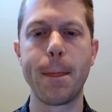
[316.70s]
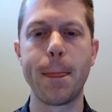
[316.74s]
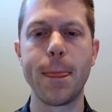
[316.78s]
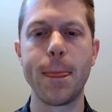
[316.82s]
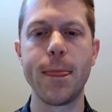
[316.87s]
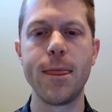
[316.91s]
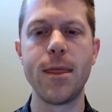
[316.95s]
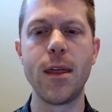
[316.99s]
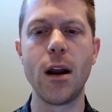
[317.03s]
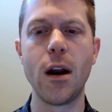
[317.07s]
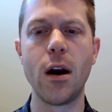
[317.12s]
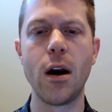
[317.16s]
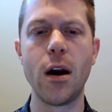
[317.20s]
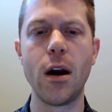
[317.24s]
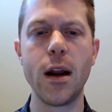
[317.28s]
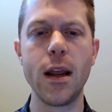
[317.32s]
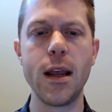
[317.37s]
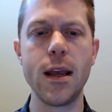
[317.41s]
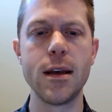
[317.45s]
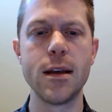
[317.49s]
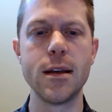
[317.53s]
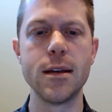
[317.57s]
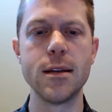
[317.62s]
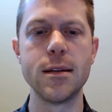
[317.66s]
There
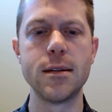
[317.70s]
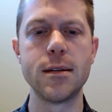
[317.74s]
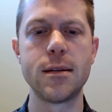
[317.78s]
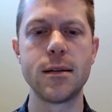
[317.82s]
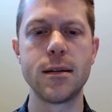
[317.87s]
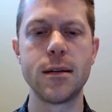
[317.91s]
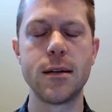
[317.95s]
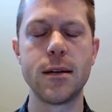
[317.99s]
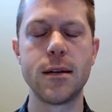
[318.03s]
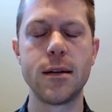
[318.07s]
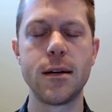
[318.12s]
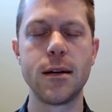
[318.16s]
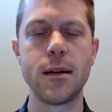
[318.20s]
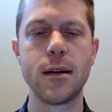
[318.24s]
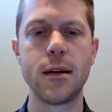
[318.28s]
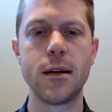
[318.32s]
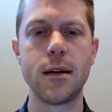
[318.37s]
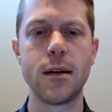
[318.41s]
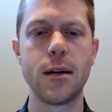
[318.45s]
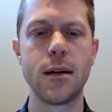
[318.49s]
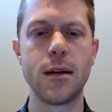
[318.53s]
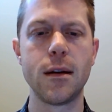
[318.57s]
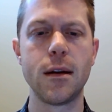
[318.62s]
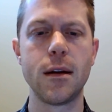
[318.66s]
is
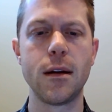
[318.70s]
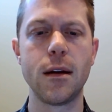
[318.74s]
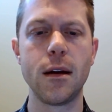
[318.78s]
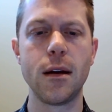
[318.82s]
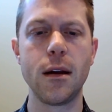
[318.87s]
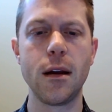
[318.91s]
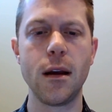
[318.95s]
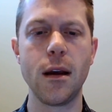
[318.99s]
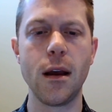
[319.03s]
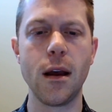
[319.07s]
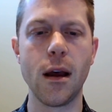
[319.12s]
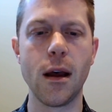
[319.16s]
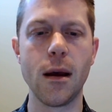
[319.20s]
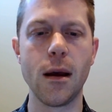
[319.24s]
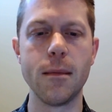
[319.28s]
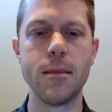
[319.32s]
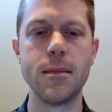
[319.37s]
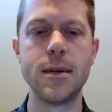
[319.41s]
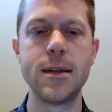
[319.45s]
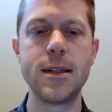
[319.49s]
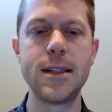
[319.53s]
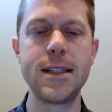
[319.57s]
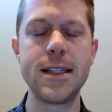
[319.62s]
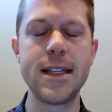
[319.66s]
a
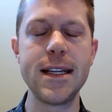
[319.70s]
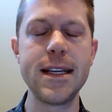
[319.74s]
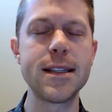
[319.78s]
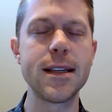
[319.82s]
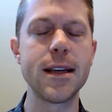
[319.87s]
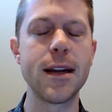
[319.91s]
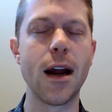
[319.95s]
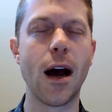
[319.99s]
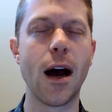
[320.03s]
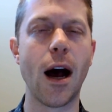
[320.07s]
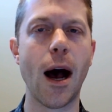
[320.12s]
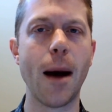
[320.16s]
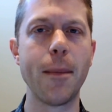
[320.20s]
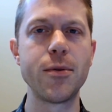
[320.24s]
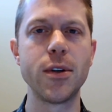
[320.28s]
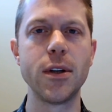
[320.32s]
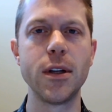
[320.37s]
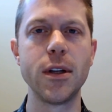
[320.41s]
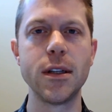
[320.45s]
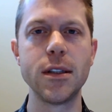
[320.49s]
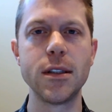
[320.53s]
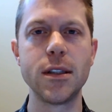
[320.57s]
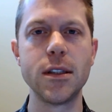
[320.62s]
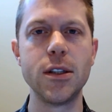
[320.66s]
decent
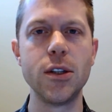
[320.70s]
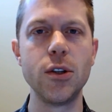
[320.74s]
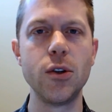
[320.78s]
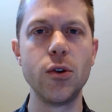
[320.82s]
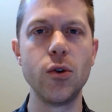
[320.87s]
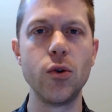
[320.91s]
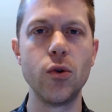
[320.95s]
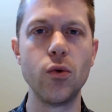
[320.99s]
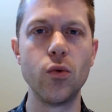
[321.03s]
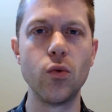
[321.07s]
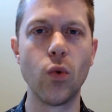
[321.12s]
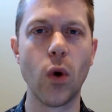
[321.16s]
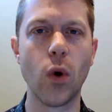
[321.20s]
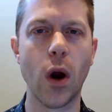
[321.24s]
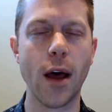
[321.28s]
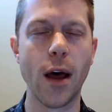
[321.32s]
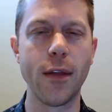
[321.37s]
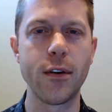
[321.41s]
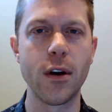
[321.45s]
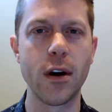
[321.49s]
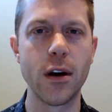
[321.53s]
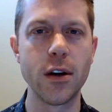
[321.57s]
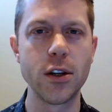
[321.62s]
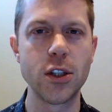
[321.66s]
option to do
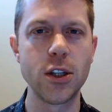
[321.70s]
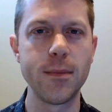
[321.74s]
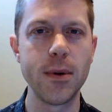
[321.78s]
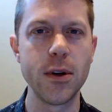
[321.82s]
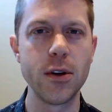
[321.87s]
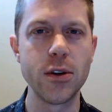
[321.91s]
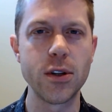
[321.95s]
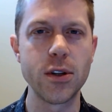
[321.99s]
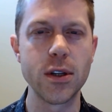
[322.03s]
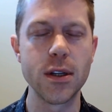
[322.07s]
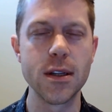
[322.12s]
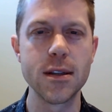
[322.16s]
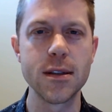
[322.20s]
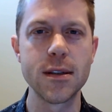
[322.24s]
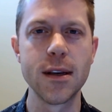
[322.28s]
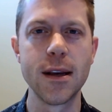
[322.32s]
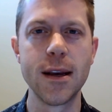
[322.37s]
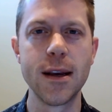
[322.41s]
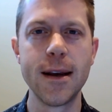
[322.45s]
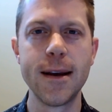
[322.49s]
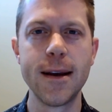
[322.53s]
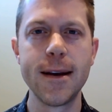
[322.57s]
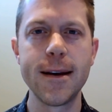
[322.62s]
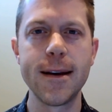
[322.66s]
Roth contributions.
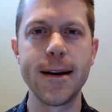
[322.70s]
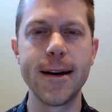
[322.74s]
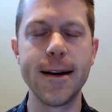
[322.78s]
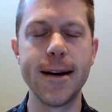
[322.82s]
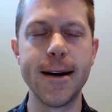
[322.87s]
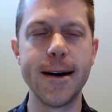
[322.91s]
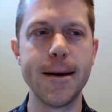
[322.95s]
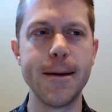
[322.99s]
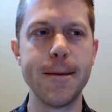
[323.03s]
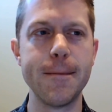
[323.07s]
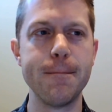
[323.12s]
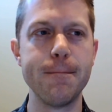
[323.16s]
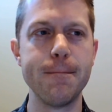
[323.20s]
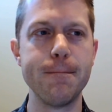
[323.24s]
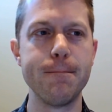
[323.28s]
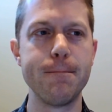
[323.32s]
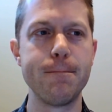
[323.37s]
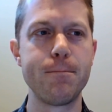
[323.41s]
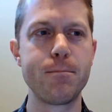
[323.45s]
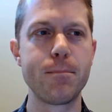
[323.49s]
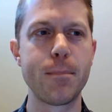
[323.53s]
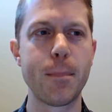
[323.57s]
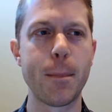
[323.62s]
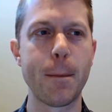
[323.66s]
Um,
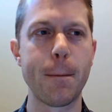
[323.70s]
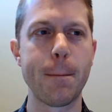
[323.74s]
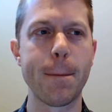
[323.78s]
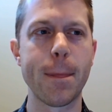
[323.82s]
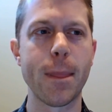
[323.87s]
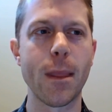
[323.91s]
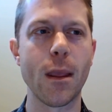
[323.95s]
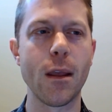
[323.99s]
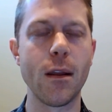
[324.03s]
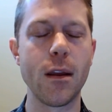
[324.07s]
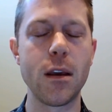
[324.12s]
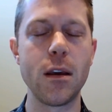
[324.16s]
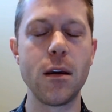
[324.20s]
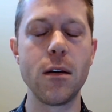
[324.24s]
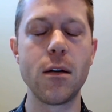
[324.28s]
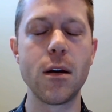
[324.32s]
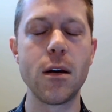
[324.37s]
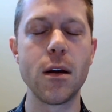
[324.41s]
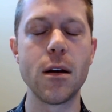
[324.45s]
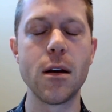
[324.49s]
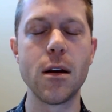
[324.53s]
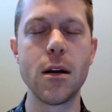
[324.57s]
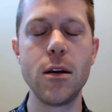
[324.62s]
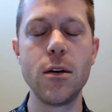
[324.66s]
like you
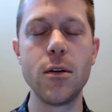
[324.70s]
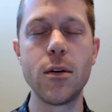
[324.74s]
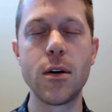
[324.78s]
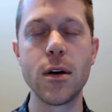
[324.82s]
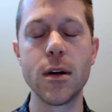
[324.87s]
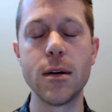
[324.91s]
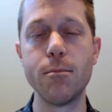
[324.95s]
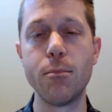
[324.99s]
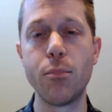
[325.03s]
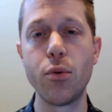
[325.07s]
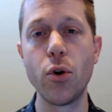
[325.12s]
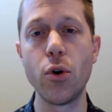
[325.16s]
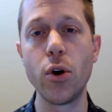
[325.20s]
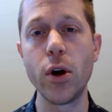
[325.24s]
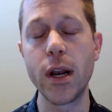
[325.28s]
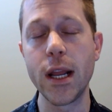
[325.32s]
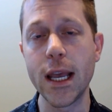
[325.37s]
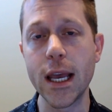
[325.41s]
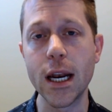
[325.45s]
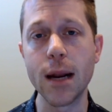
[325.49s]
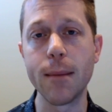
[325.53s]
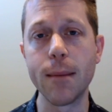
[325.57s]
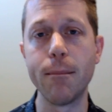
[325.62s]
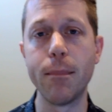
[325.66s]
can put
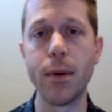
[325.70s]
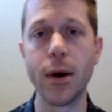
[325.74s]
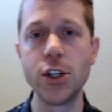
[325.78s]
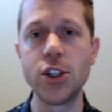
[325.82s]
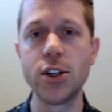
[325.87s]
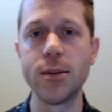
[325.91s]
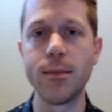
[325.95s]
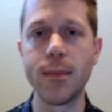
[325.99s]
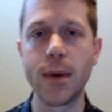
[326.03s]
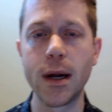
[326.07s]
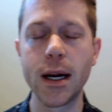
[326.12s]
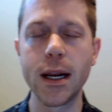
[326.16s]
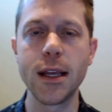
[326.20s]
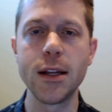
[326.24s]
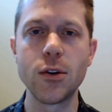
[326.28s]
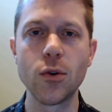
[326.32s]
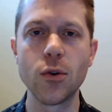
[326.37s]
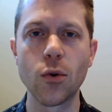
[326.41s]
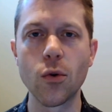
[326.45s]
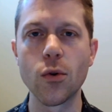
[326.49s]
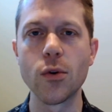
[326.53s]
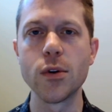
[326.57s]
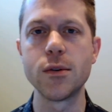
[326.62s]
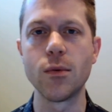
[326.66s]
in a bunch of money
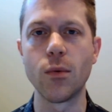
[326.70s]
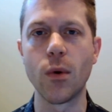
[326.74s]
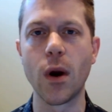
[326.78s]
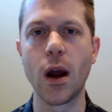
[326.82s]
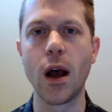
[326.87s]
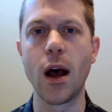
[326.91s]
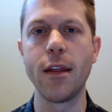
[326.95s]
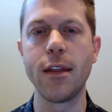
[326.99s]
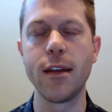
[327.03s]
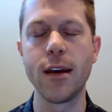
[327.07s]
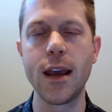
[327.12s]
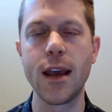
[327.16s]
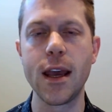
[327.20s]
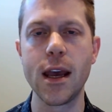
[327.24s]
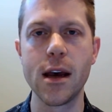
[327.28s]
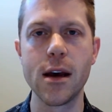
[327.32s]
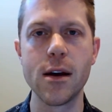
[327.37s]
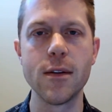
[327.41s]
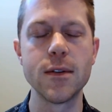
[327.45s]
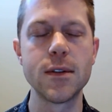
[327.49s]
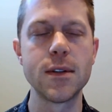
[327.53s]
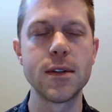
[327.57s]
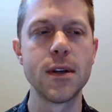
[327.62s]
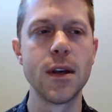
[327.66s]
towards Roth
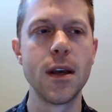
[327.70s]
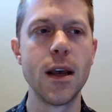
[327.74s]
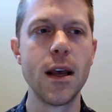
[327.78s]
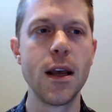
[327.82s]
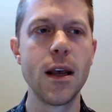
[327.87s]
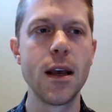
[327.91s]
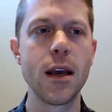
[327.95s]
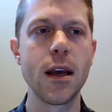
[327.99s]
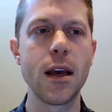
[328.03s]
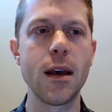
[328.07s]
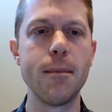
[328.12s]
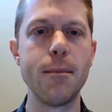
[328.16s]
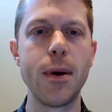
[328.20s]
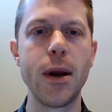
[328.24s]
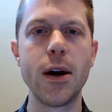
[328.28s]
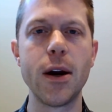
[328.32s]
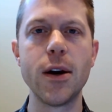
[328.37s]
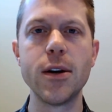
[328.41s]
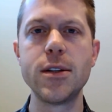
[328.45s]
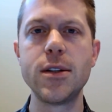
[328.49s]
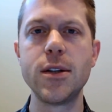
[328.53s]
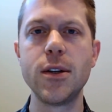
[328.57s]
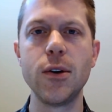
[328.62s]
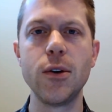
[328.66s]
accounts
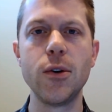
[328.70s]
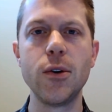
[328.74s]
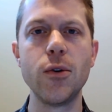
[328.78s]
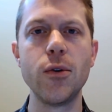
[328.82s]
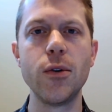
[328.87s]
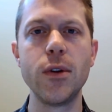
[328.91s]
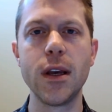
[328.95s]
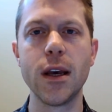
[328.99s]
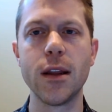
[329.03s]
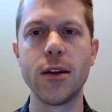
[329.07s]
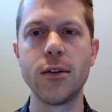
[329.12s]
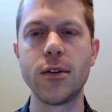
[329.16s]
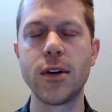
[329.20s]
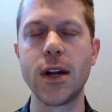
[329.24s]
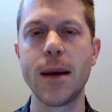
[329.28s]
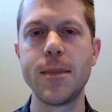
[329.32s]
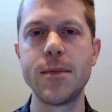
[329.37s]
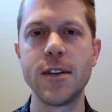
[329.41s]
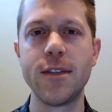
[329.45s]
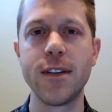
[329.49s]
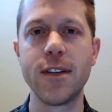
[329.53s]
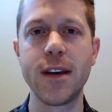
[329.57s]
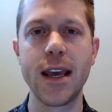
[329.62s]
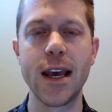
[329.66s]
compared to the other
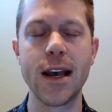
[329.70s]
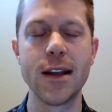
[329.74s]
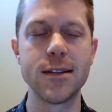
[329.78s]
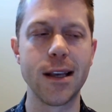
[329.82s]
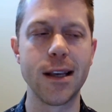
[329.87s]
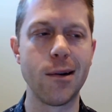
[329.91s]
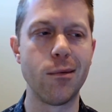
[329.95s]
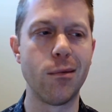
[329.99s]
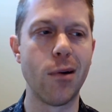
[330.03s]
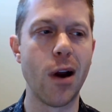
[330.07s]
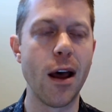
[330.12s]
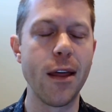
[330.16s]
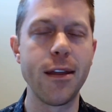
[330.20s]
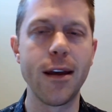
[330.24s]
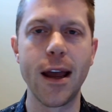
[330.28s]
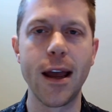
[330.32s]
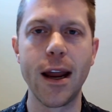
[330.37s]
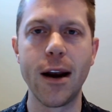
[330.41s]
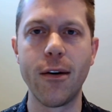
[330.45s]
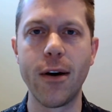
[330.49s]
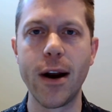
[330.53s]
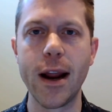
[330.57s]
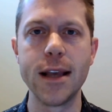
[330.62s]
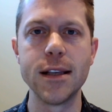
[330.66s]
types of accounts like Roth
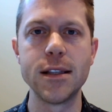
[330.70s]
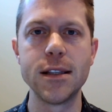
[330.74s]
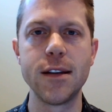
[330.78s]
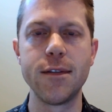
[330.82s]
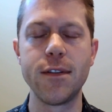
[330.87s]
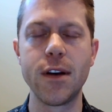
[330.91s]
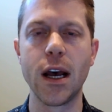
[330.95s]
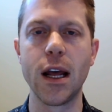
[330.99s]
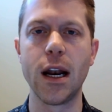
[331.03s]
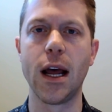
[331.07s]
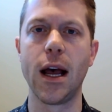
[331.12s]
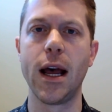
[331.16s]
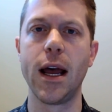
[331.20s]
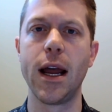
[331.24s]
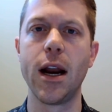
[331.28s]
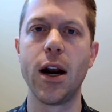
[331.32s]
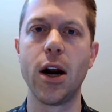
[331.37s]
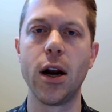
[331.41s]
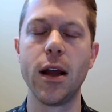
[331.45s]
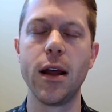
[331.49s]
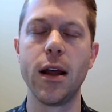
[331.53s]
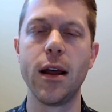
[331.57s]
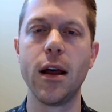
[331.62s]
IRAs. They've got higher